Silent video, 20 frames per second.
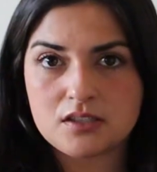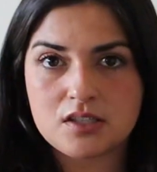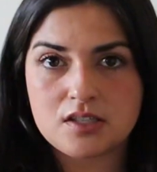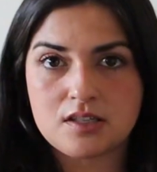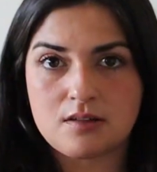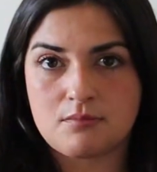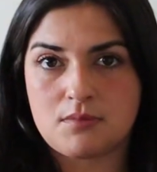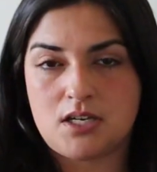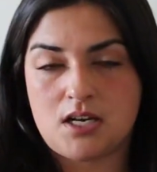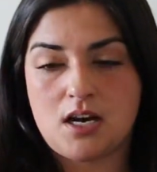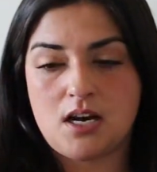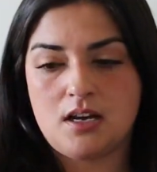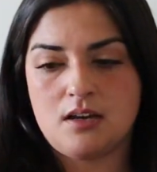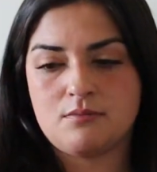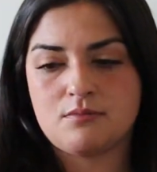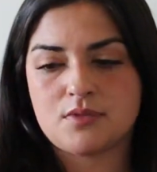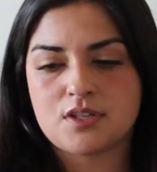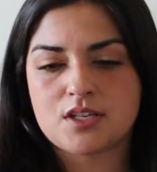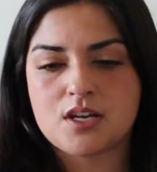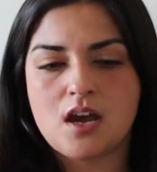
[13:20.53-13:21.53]

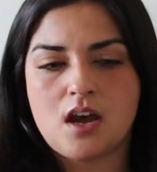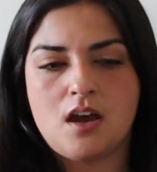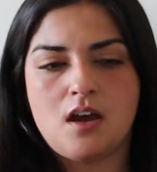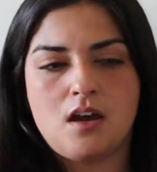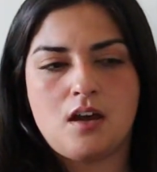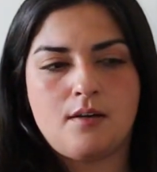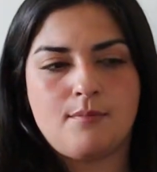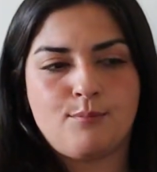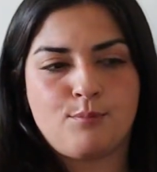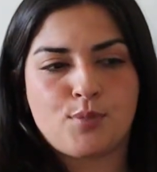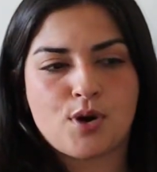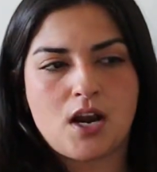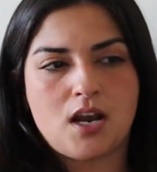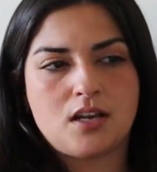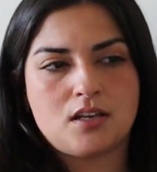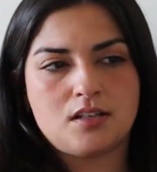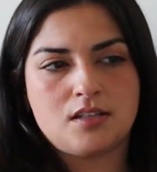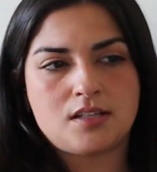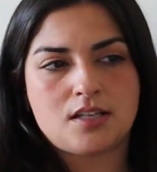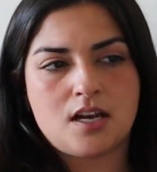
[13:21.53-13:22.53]
Sometimes
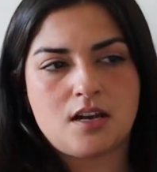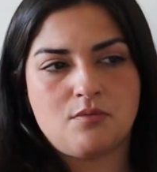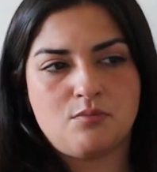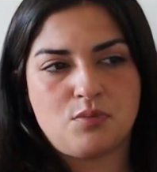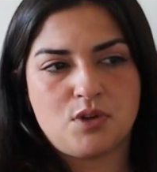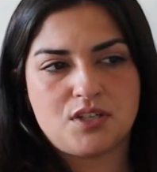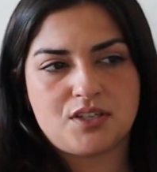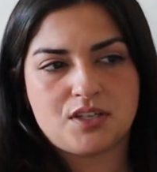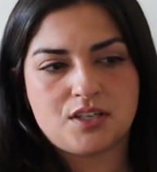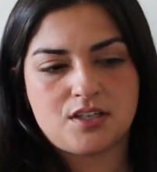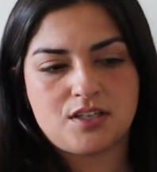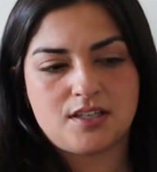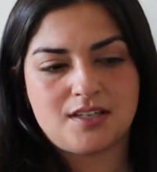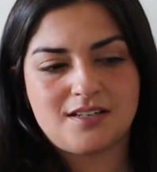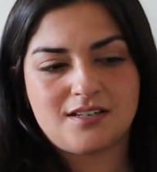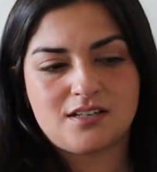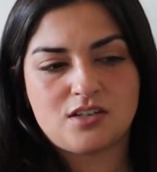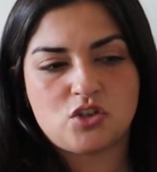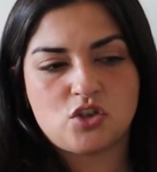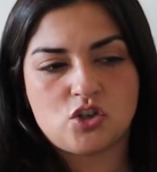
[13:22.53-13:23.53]
brands and
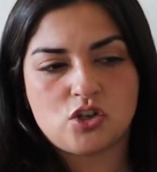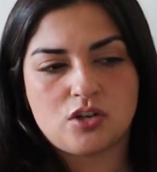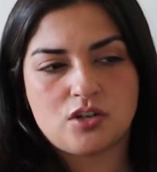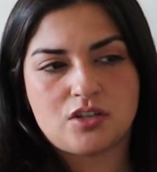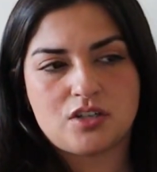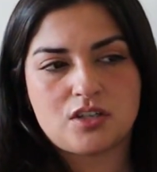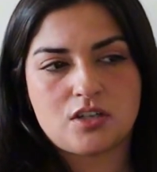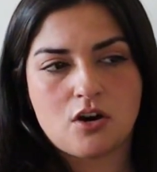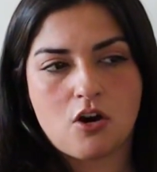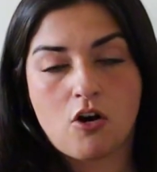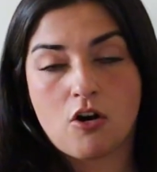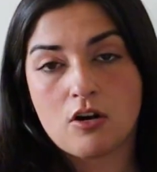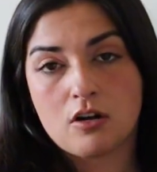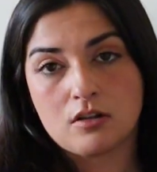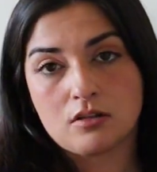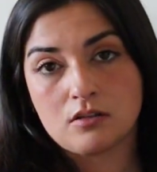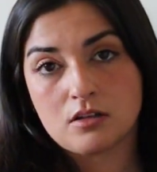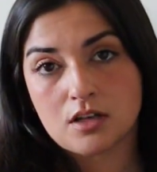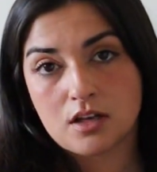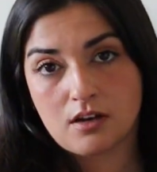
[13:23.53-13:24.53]
businesses just
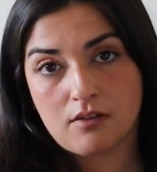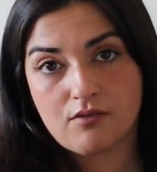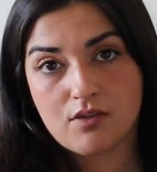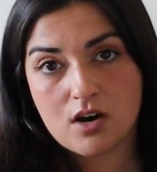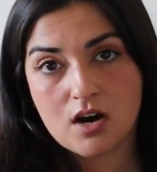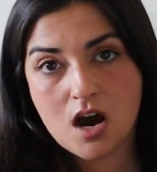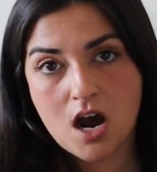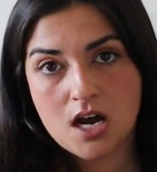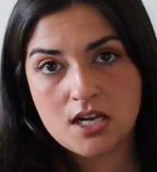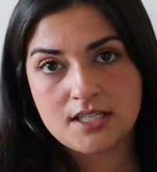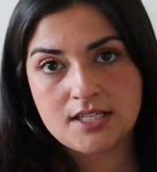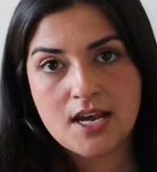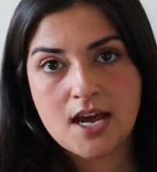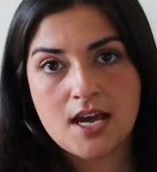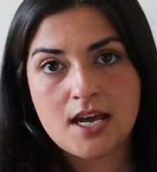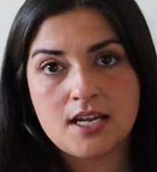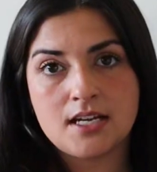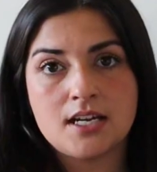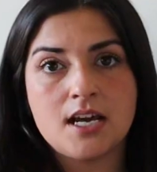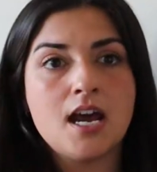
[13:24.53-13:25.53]
aren't looking for
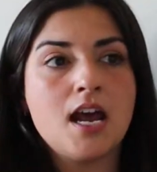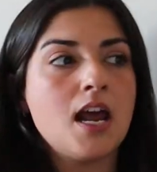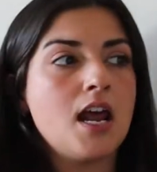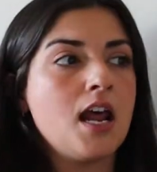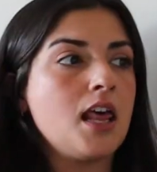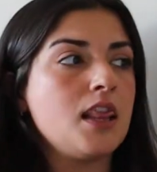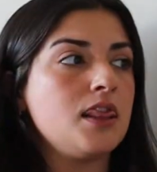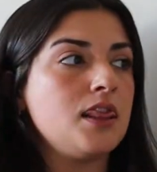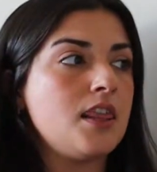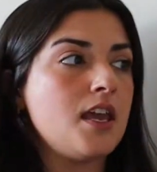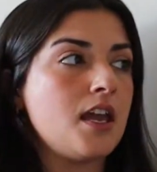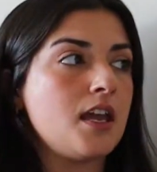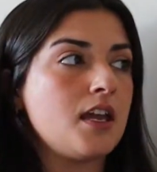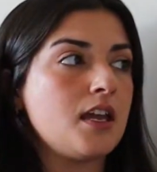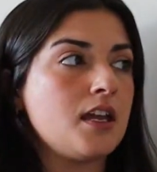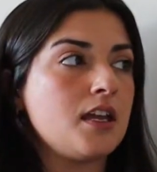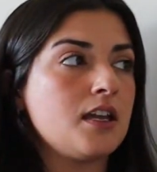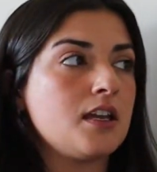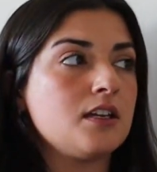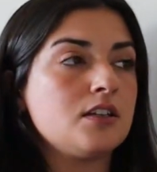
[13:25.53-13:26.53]
content,
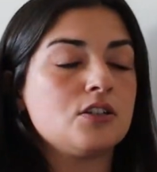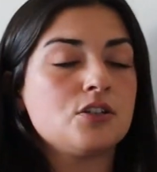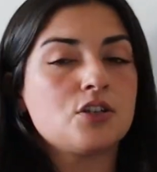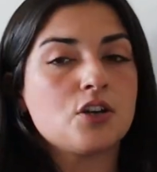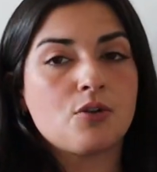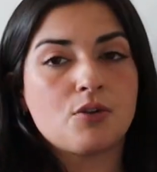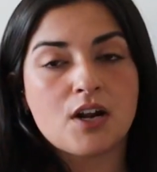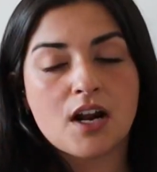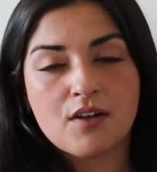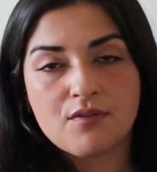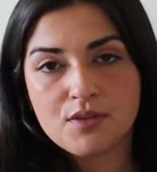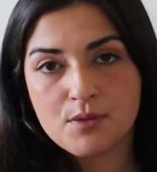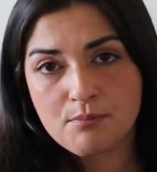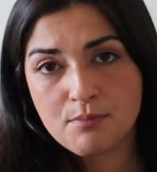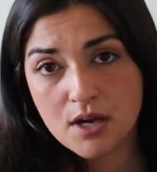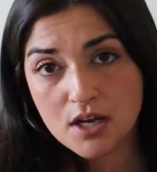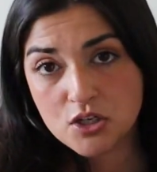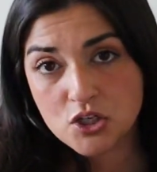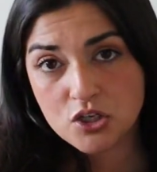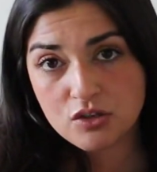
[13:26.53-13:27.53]
they don't have the
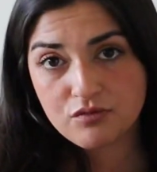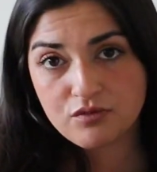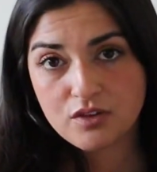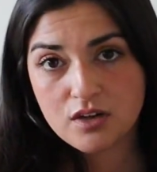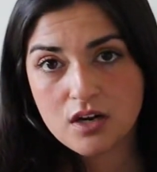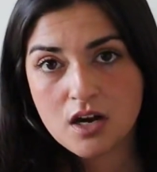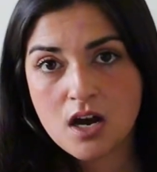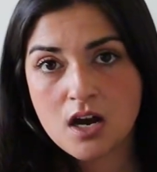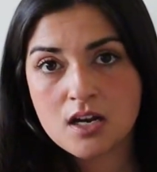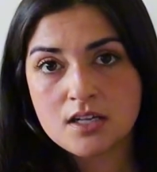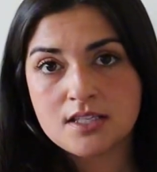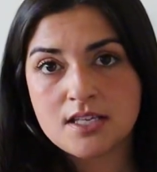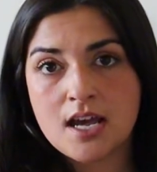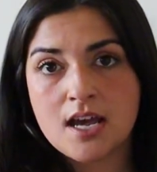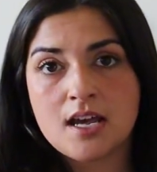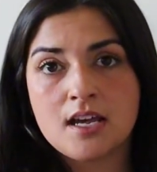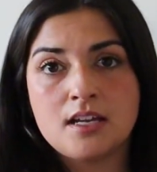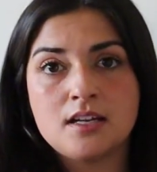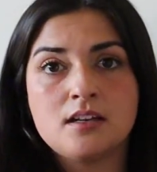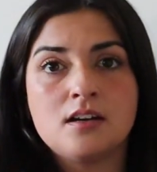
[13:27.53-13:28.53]
budget for
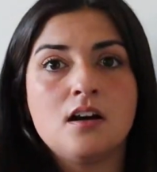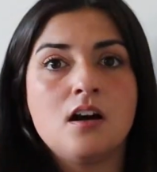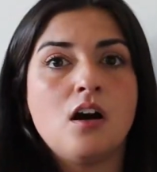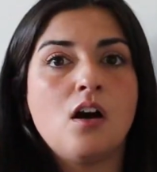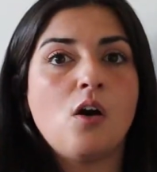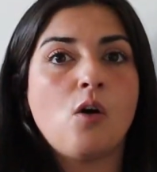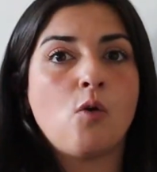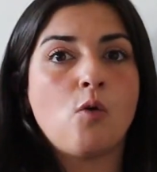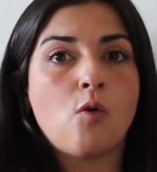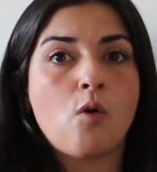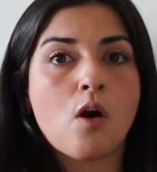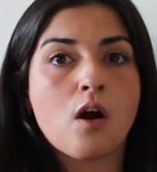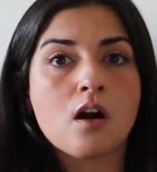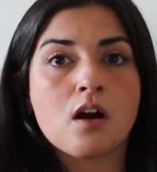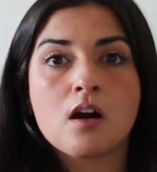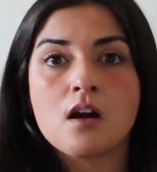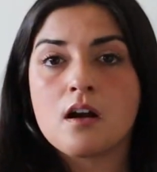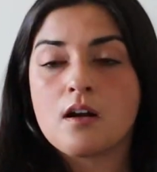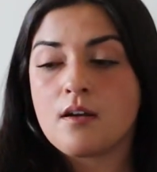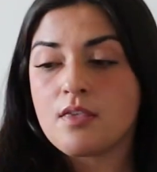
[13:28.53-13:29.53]
content,
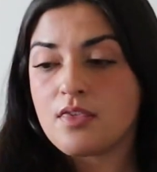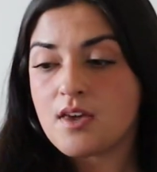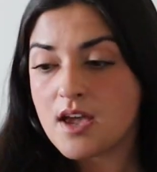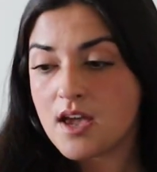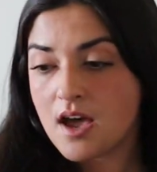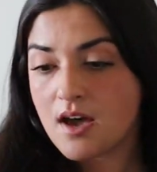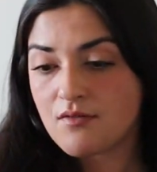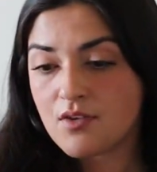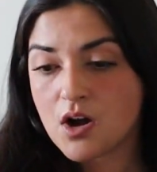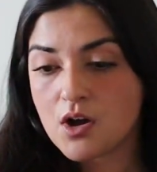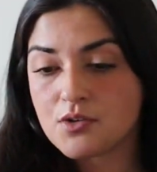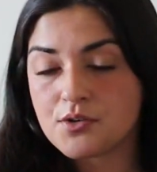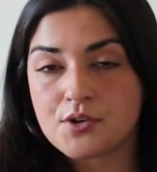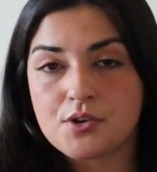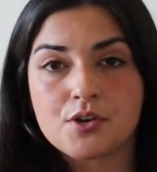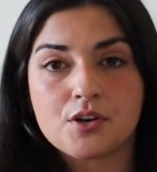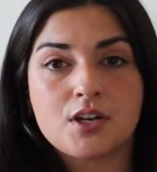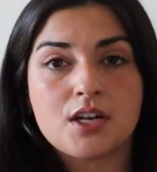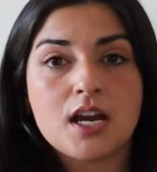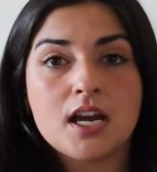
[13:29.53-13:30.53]
or they have other
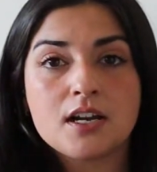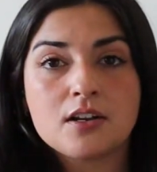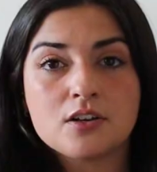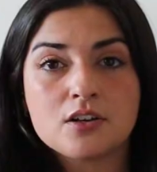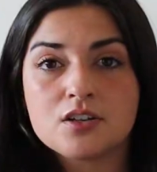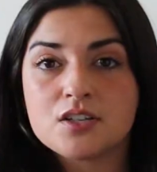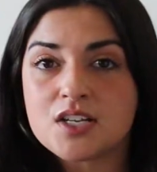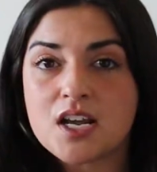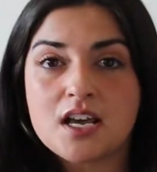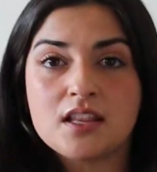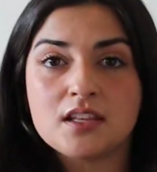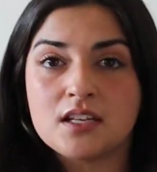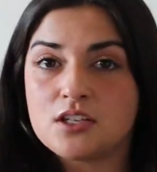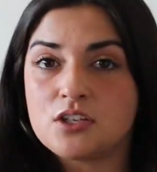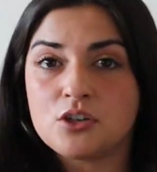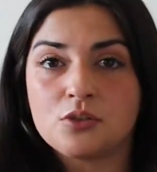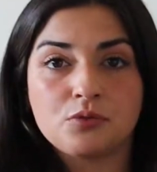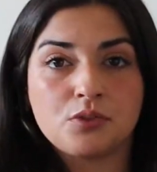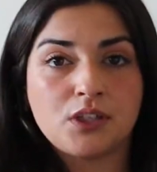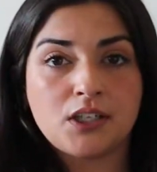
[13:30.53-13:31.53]
creators and they
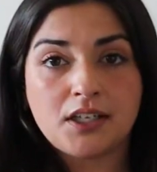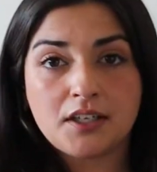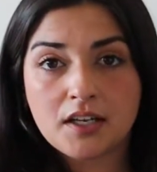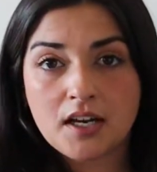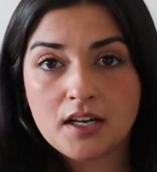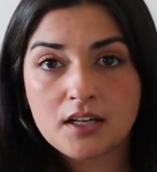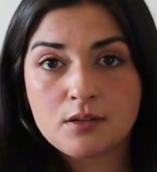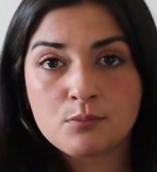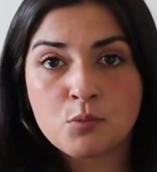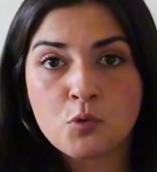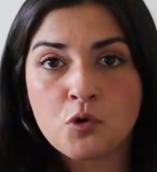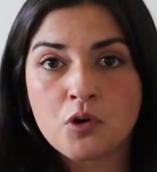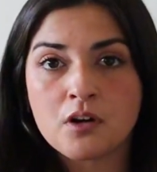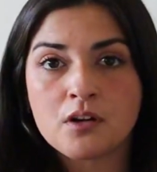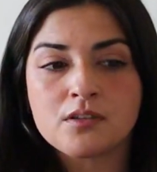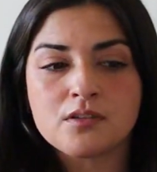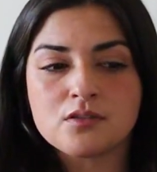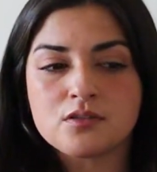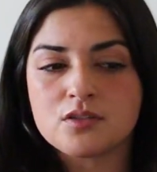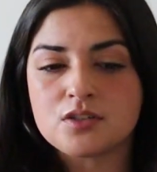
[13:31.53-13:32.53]
don't need any
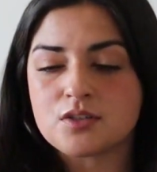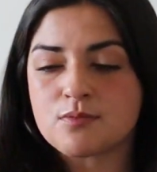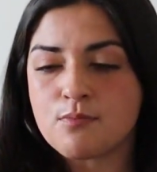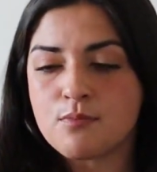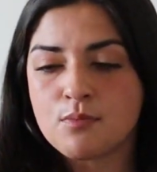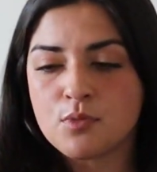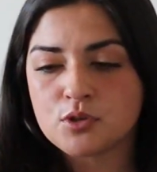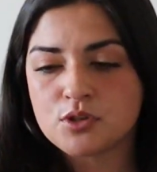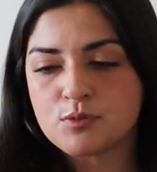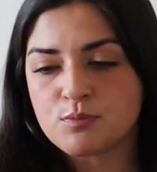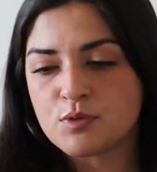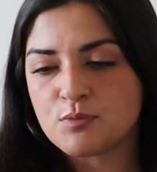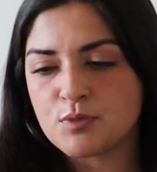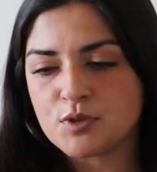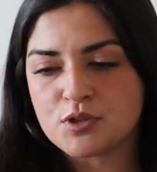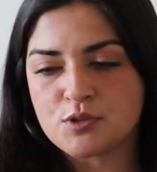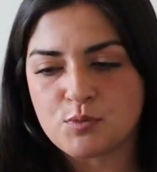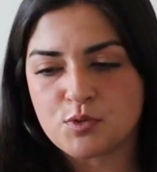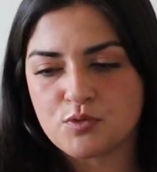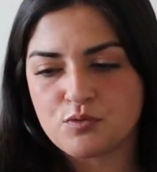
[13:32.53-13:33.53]
more. There's
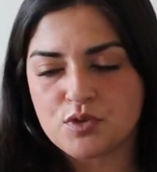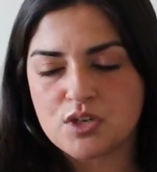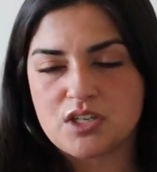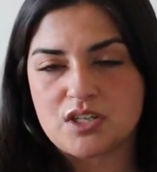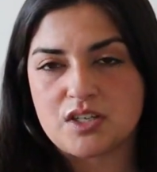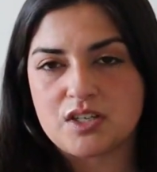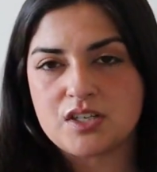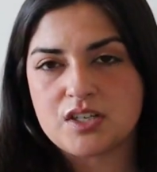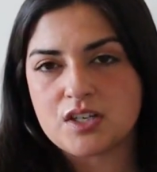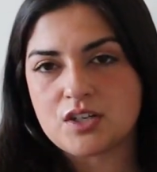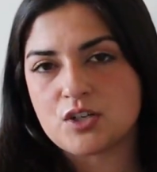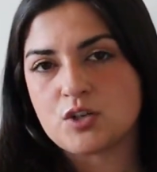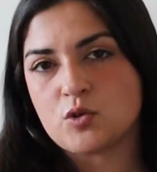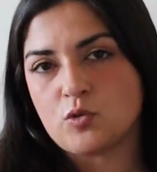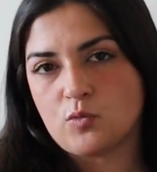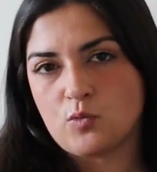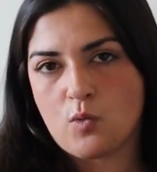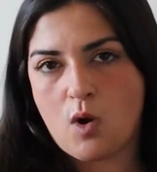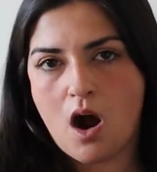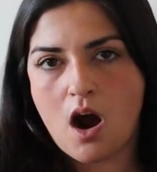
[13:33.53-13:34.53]
multiple reasons as to
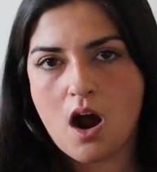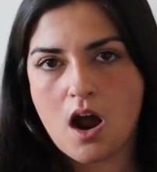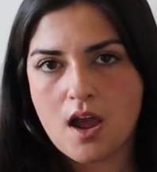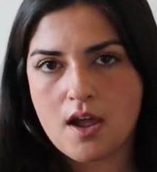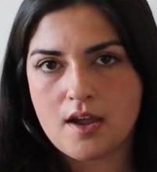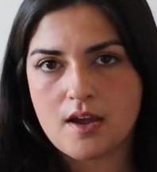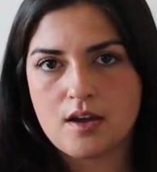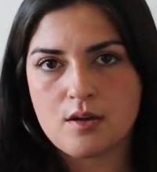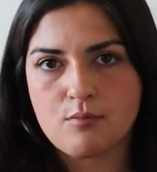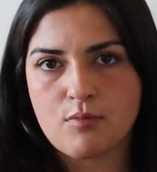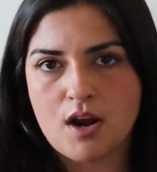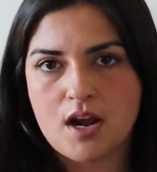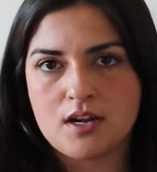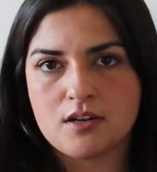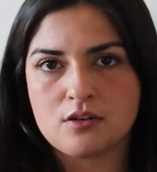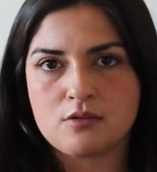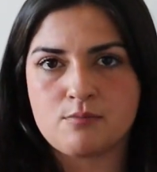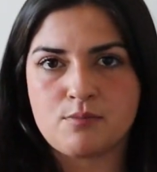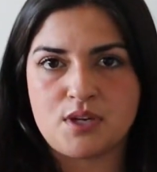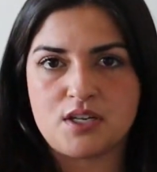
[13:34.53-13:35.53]
why a
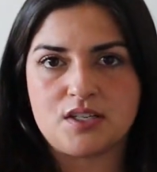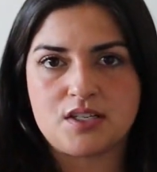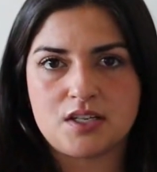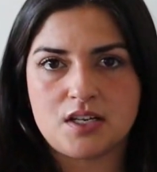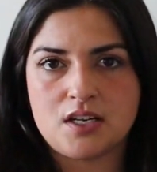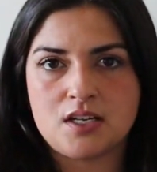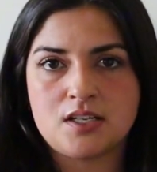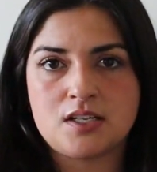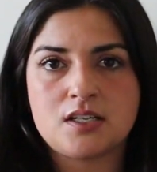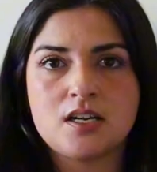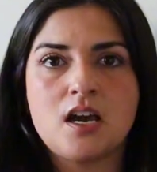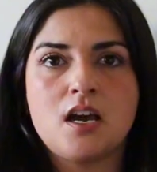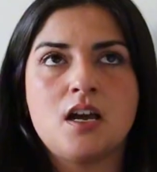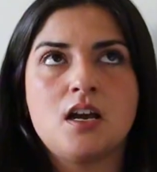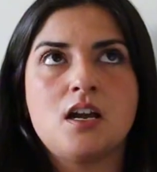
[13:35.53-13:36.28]
brand or business